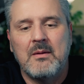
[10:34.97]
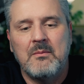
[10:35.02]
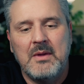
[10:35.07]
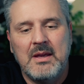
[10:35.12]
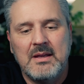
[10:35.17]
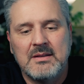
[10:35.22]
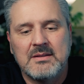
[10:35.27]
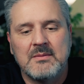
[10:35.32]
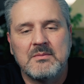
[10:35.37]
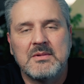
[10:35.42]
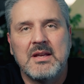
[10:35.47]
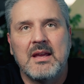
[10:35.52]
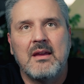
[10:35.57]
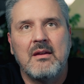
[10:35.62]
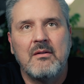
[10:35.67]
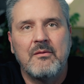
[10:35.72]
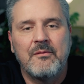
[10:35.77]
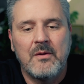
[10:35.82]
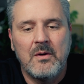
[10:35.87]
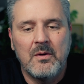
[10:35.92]
it means I'm
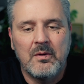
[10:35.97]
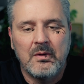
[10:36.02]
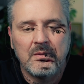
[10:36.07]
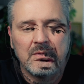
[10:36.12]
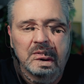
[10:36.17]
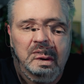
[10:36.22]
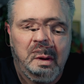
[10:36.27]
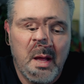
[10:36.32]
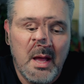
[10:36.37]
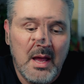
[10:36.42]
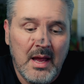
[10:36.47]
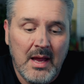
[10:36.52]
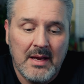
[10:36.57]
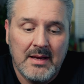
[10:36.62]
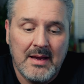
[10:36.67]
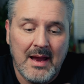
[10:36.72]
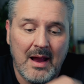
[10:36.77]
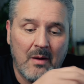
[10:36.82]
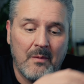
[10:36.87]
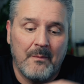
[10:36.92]
taking photos.
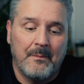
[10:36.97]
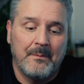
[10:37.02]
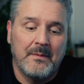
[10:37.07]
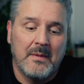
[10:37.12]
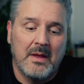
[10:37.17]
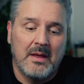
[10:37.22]
Now,